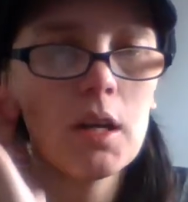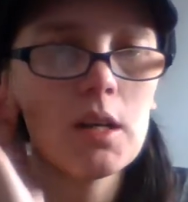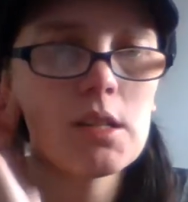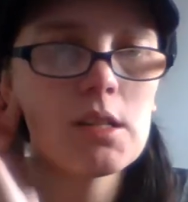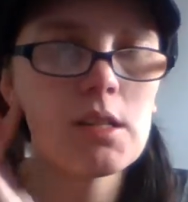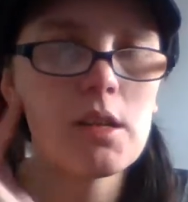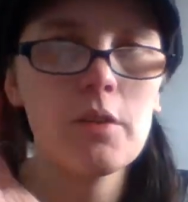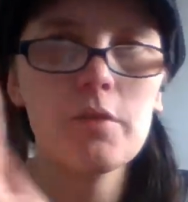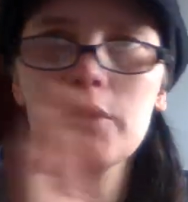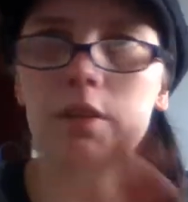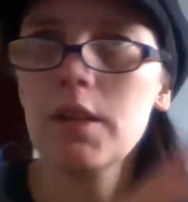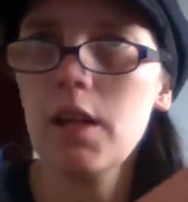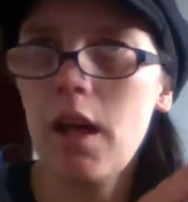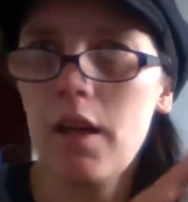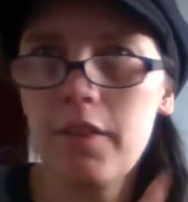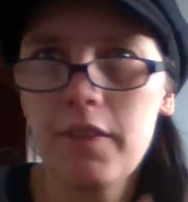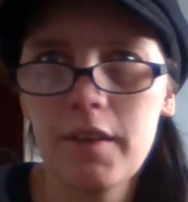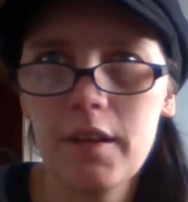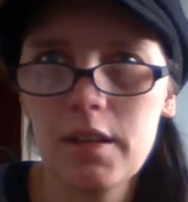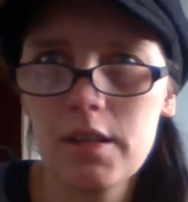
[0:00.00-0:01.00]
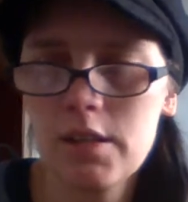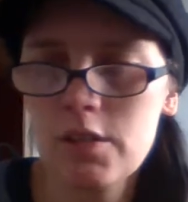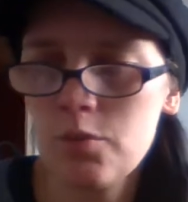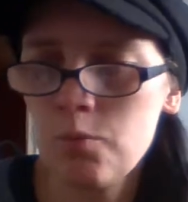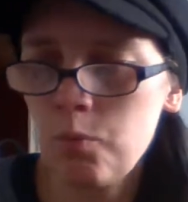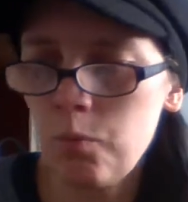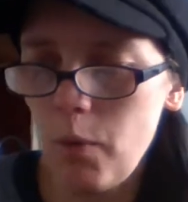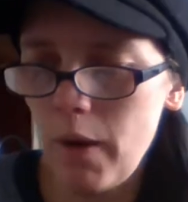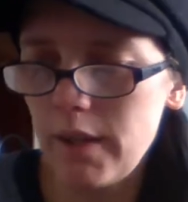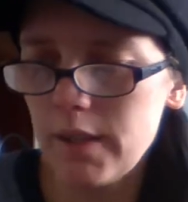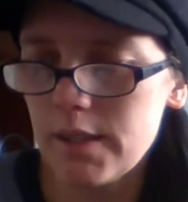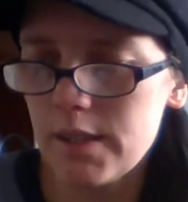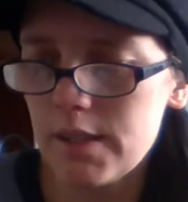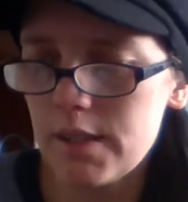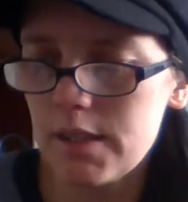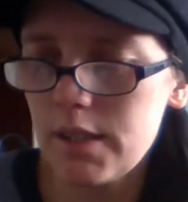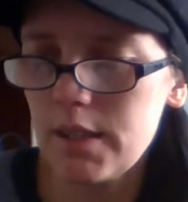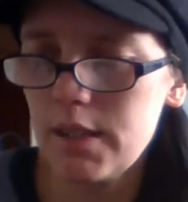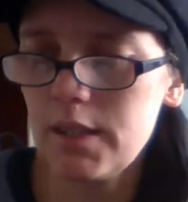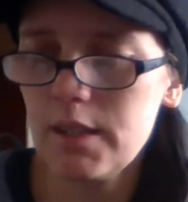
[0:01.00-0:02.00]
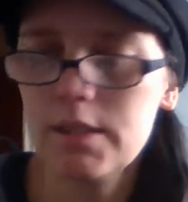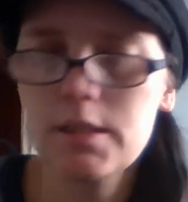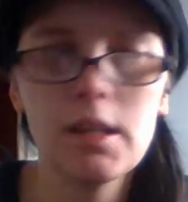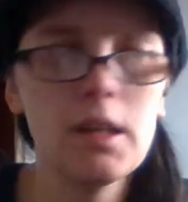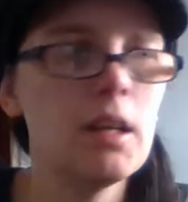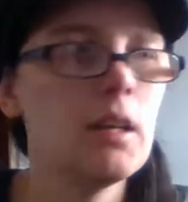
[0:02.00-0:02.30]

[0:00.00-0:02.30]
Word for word: So nothing is wasted,